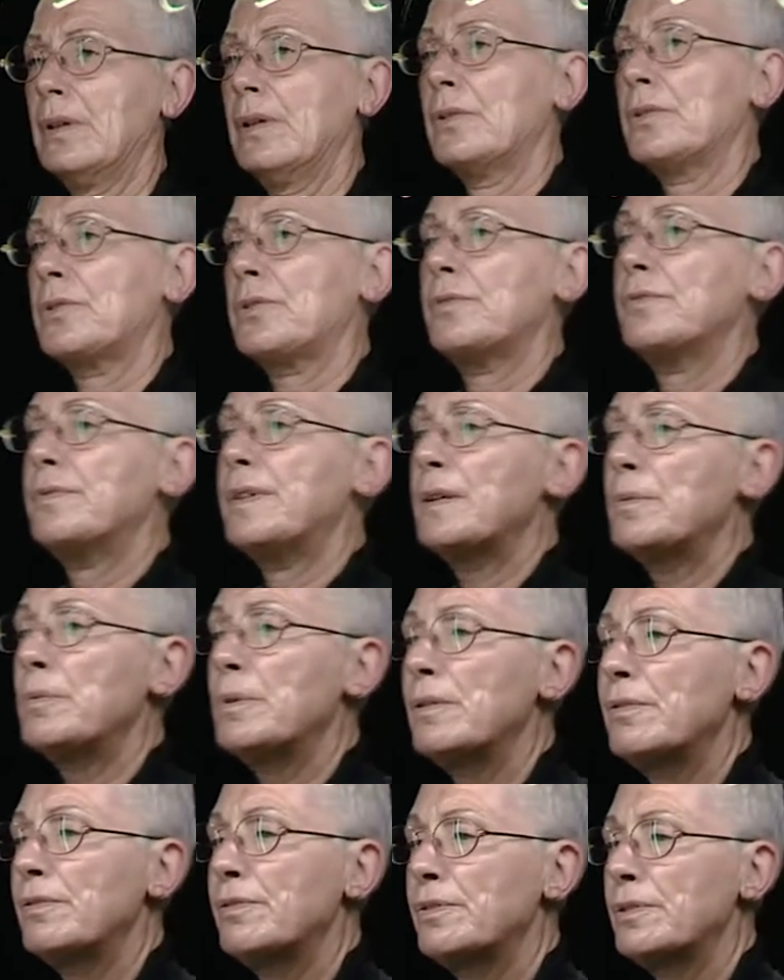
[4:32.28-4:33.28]
So they
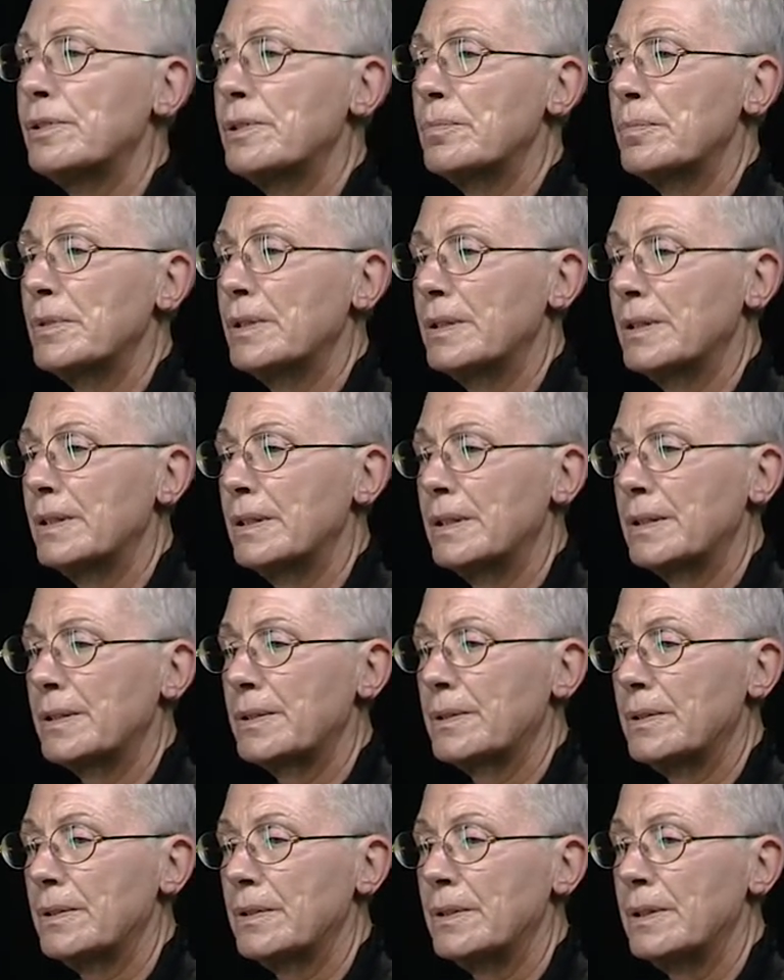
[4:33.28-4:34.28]
will form a
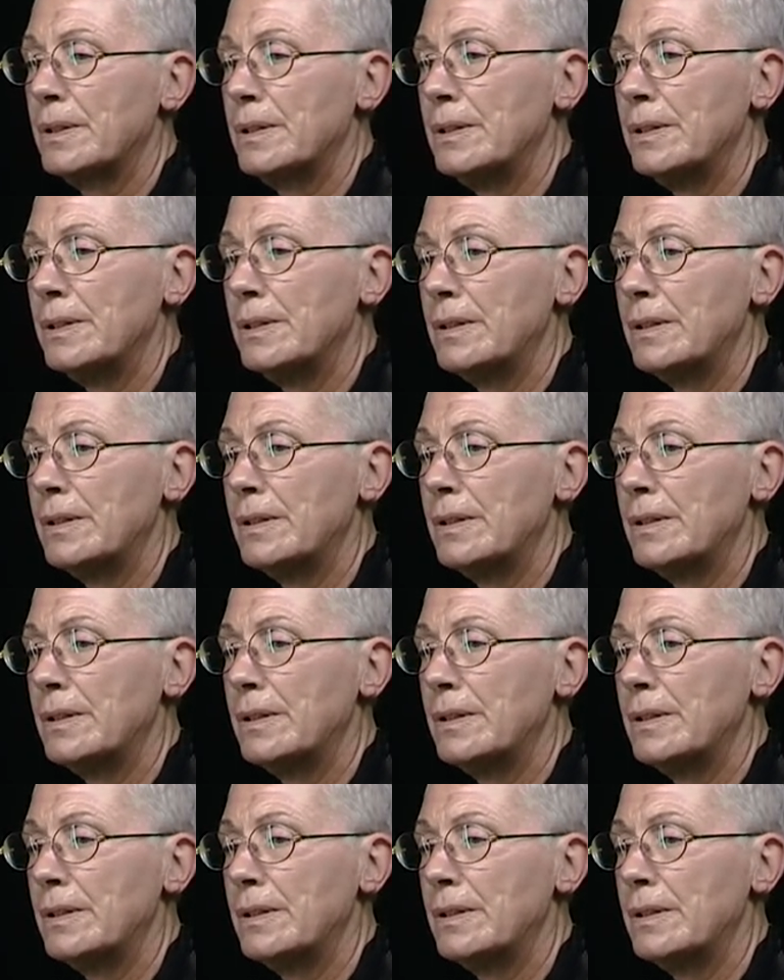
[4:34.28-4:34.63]
rock